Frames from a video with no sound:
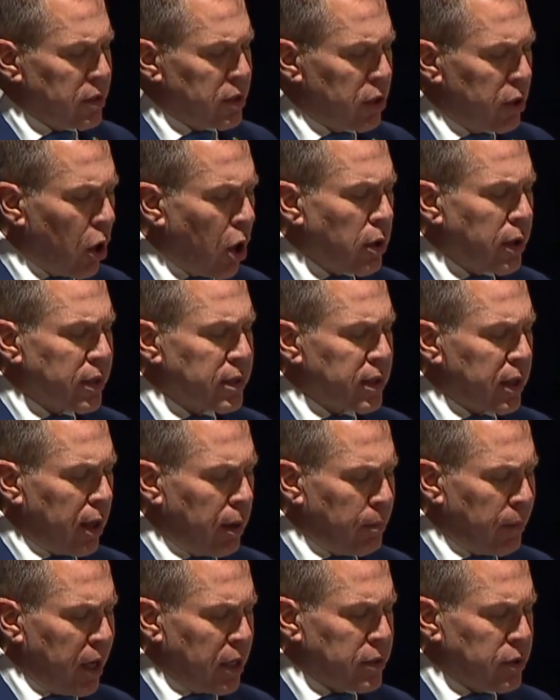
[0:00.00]
as long as
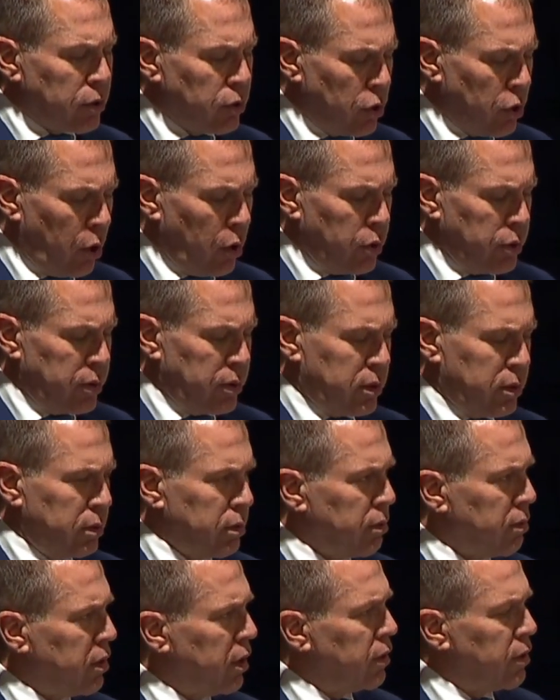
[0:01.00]
Hamas knows
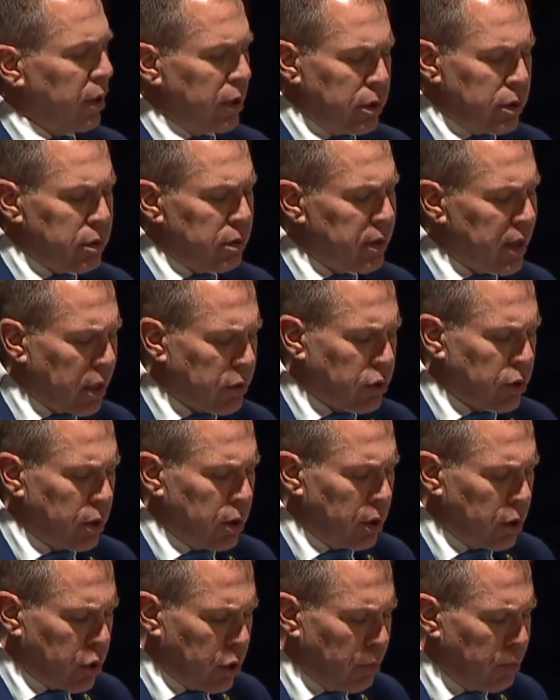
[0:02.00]
that the
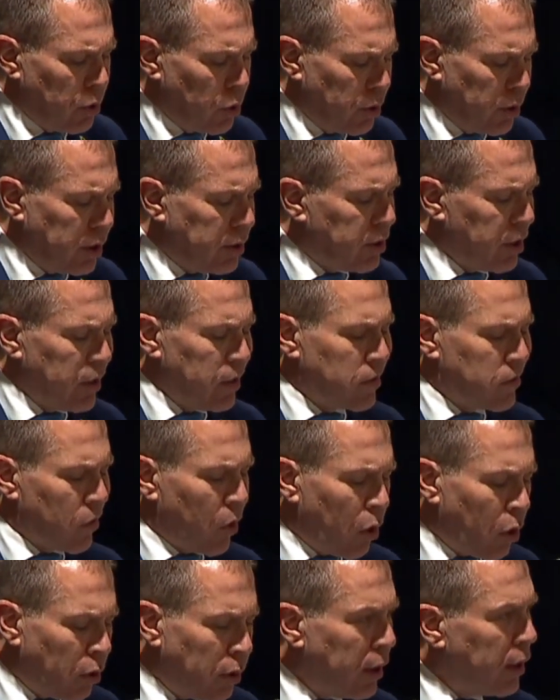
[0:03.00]
international community is
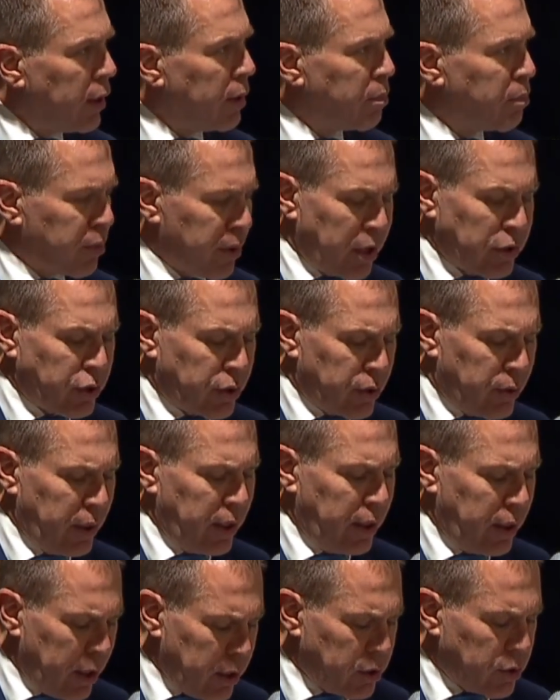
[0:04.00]
only
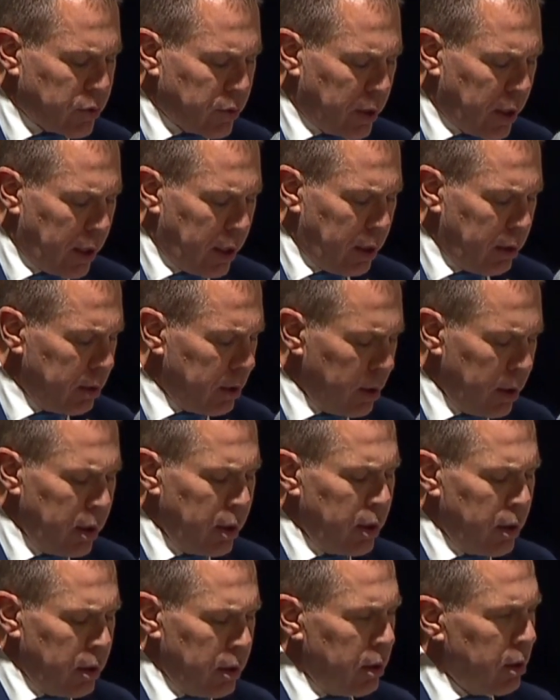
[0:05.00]
pressuring Israel,
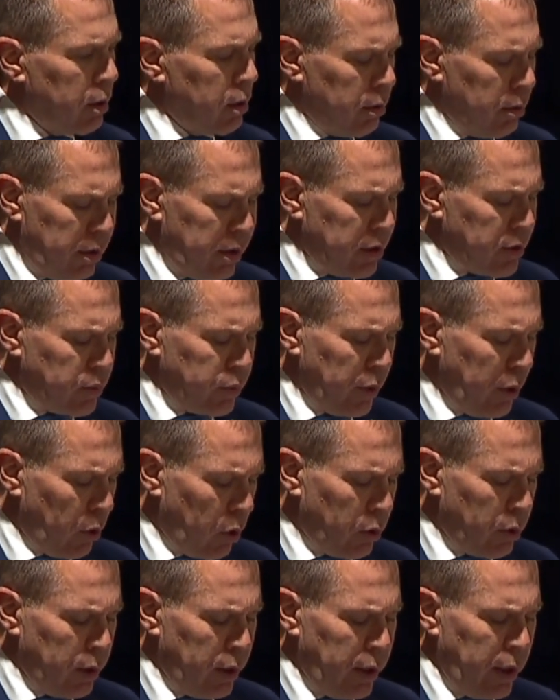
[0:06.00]
this will
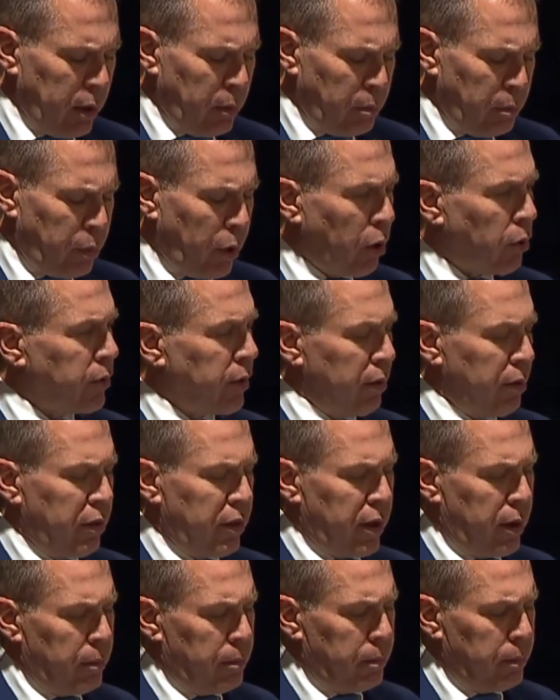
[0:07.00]
only embolden
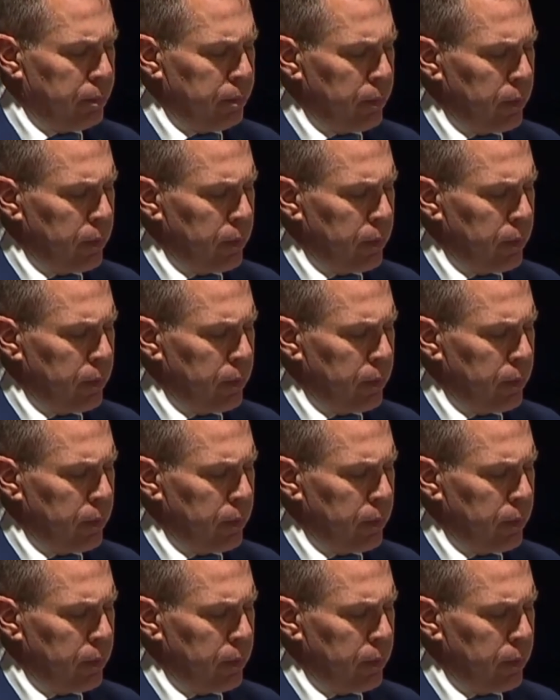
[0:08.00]
them.